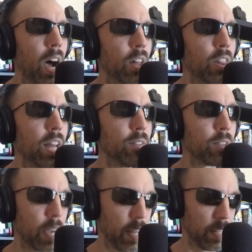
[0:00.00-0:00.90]
they've
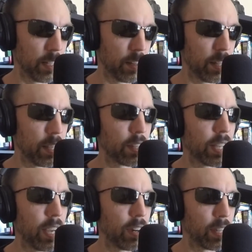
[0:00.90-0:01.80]
got it. They are
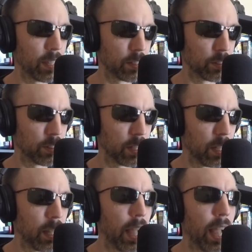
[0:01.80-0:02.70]
carriers.
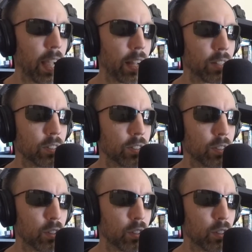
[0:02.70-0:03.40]
And